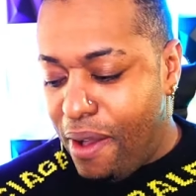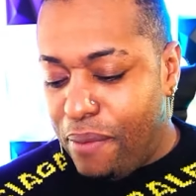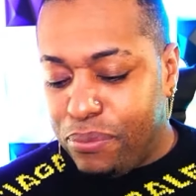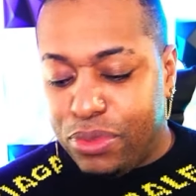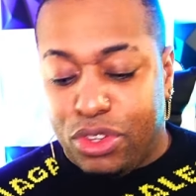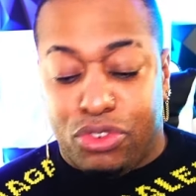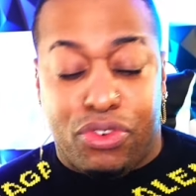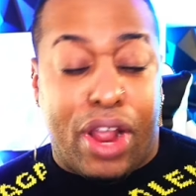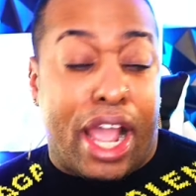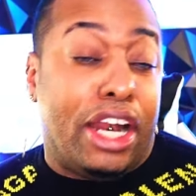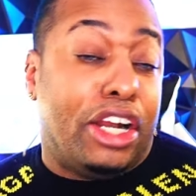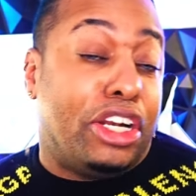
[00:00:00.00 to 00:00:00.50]

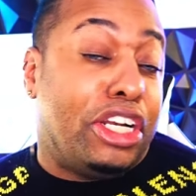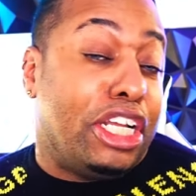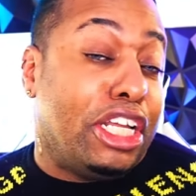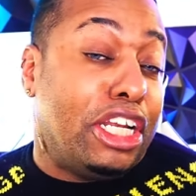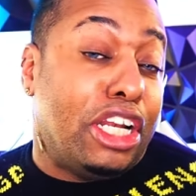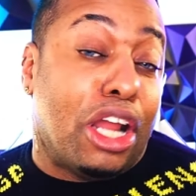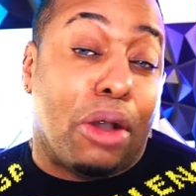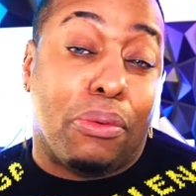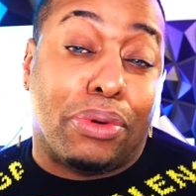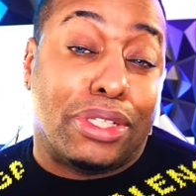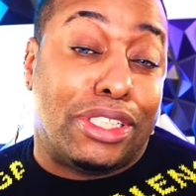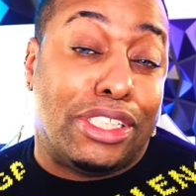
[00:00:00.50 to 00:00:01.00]
The writer
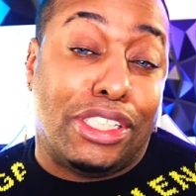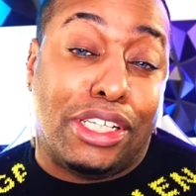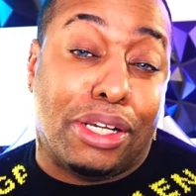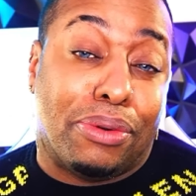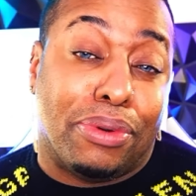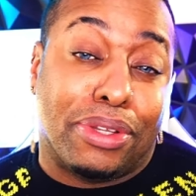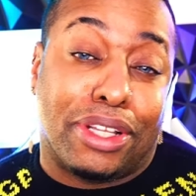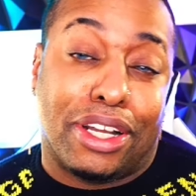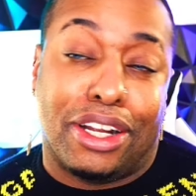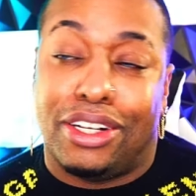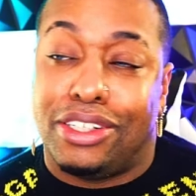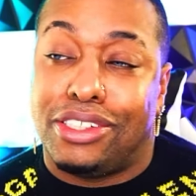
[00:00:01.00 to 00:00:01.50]
didn't know what to do
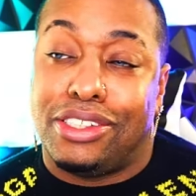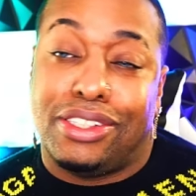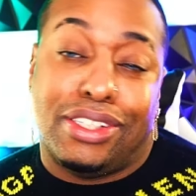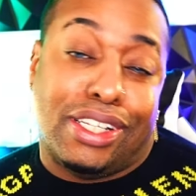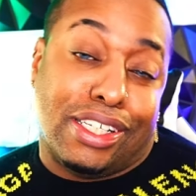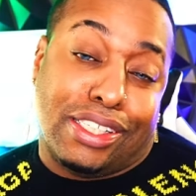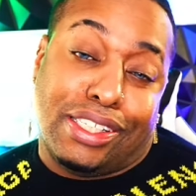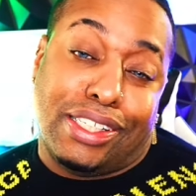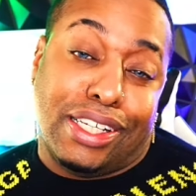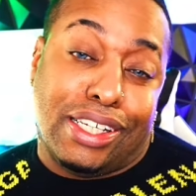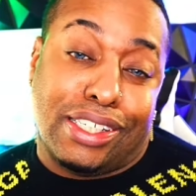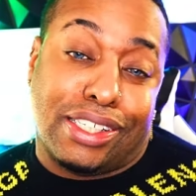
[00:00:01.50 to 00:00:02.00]
with her
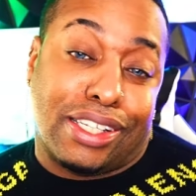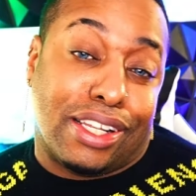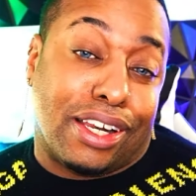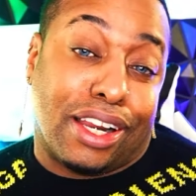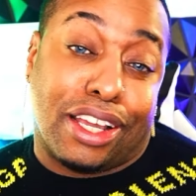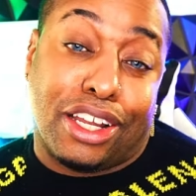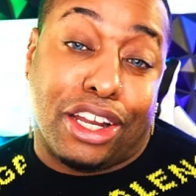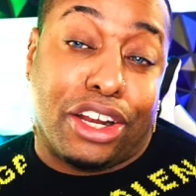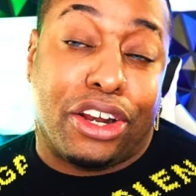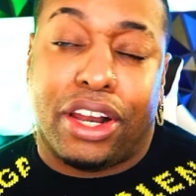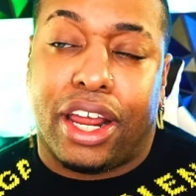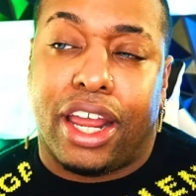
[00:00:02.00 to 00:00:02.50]
this season,
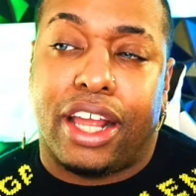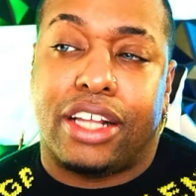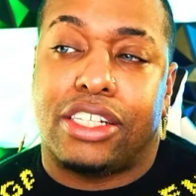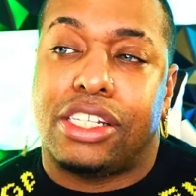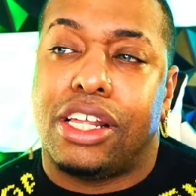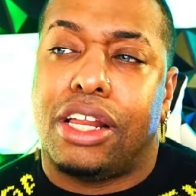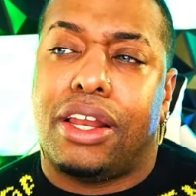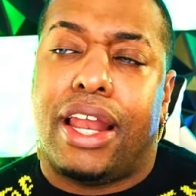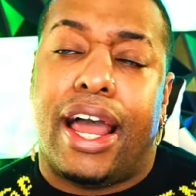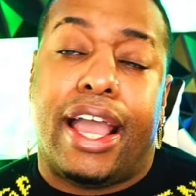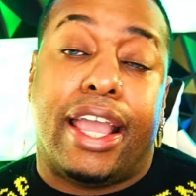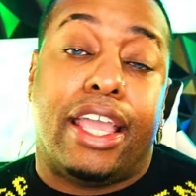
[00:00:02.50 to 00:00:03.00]
clearly.
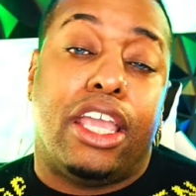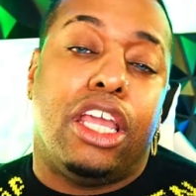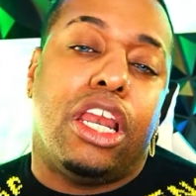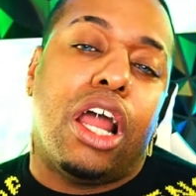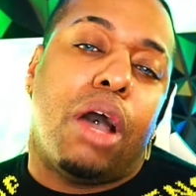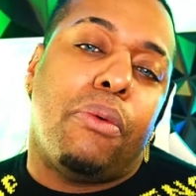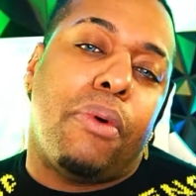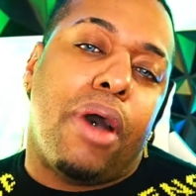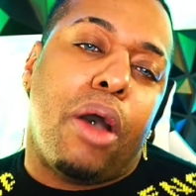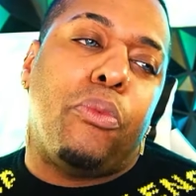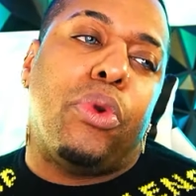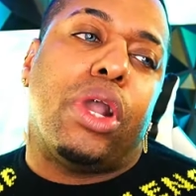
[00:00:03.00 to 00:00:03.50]
So they're like, you
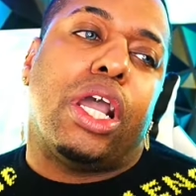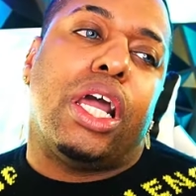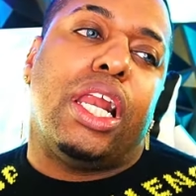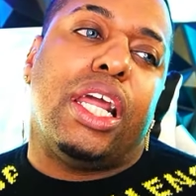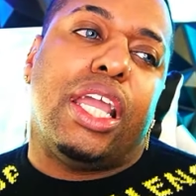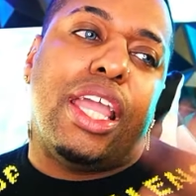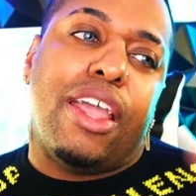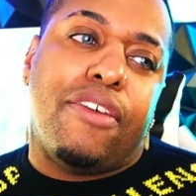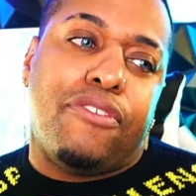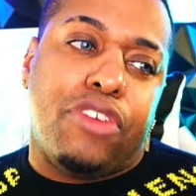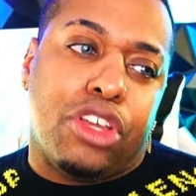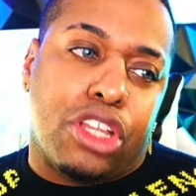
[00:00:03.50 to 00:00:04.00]
know what? We're going
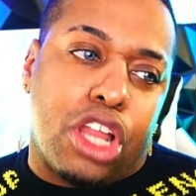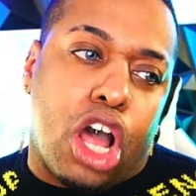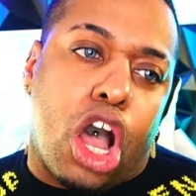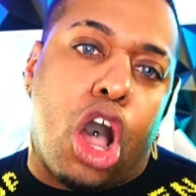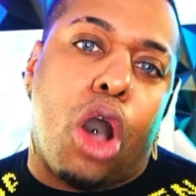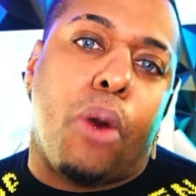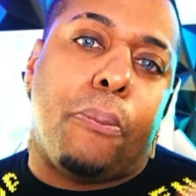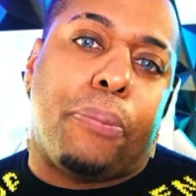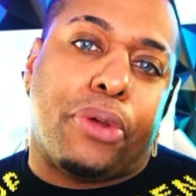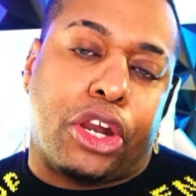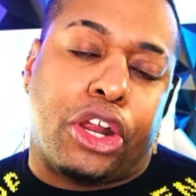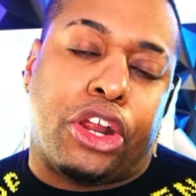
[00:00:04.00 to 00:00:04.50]
to give you the
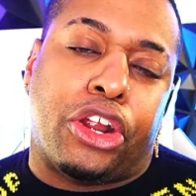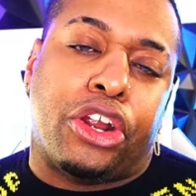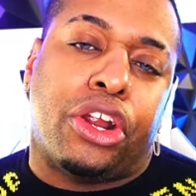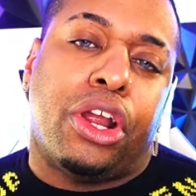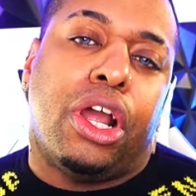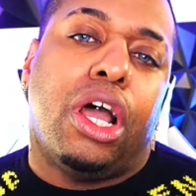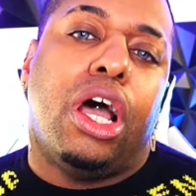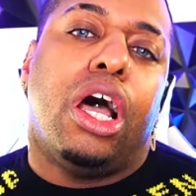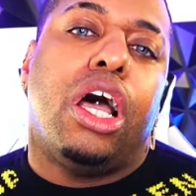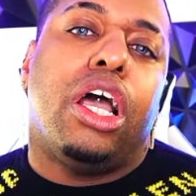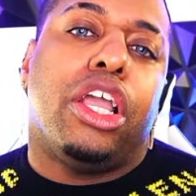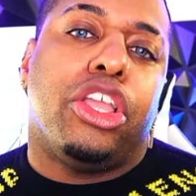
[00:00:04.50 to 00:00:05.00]
opener.
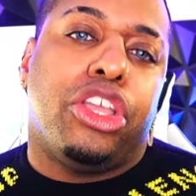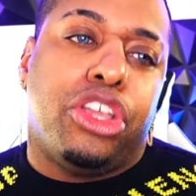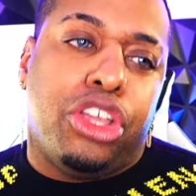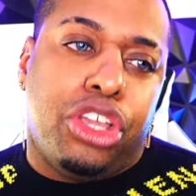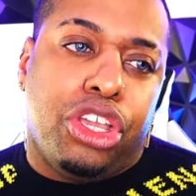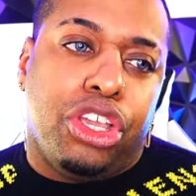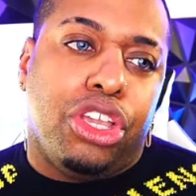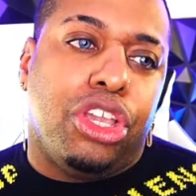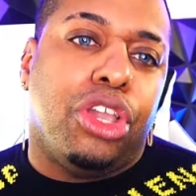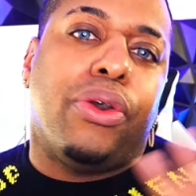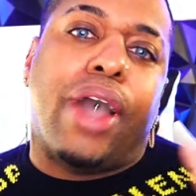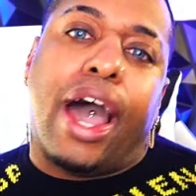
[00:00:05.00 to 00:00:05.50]

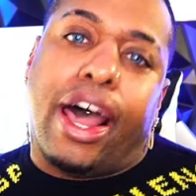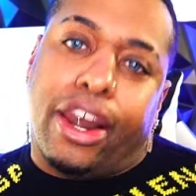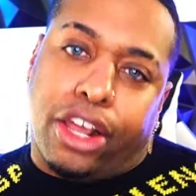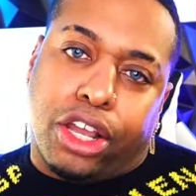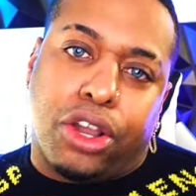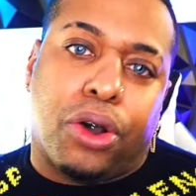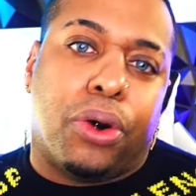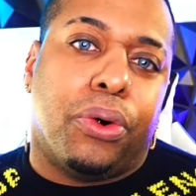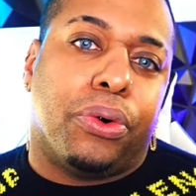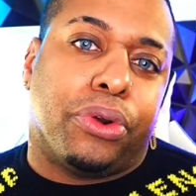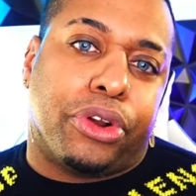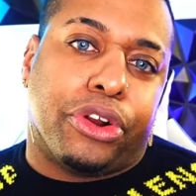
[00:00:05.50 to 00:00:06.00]
You got a
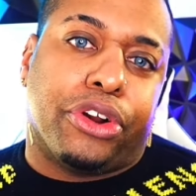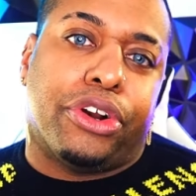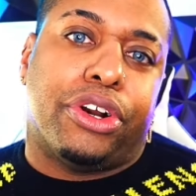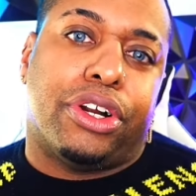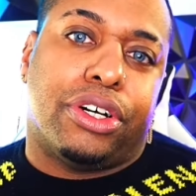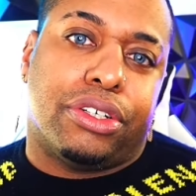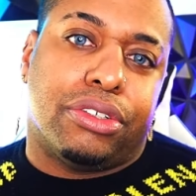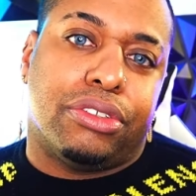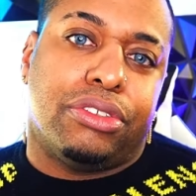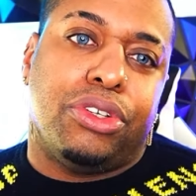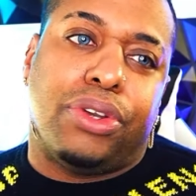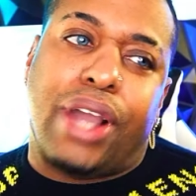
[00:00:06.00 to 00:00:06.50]
cold,
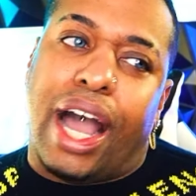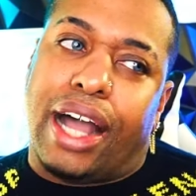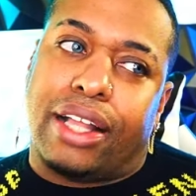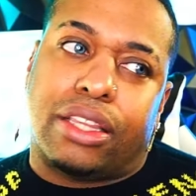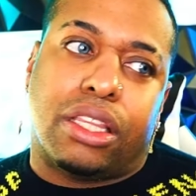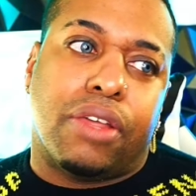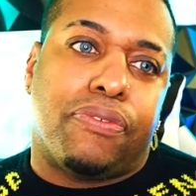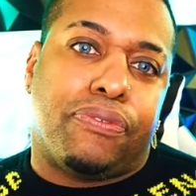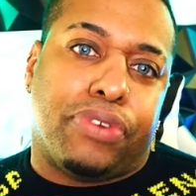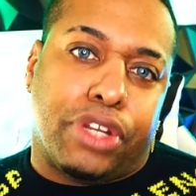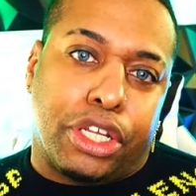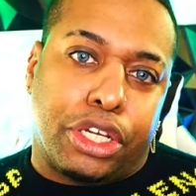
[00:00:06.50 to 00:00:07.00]
girl. You
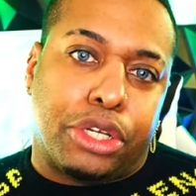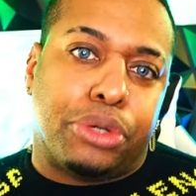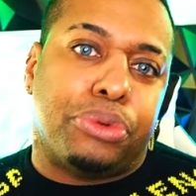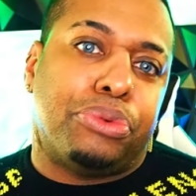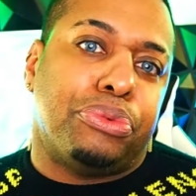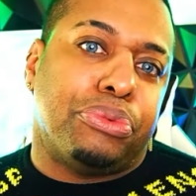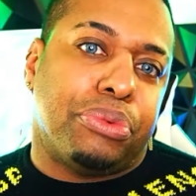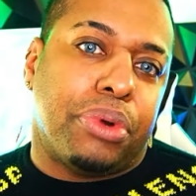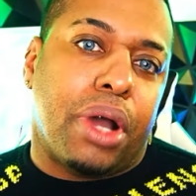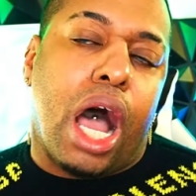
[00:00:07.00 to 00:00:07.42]
got the flu.